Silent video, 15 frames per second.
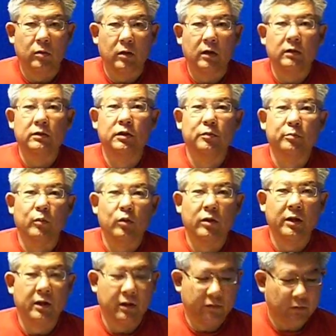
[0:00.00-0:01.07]
Well, good
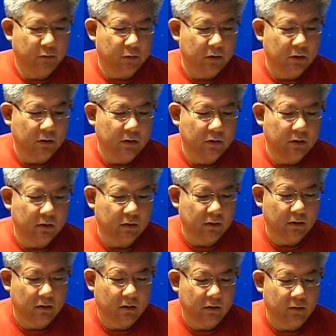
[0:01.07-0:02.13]
morning, everyone.
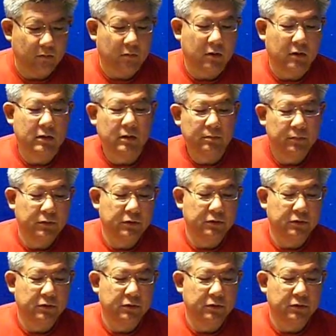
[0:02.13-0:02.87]
Welcome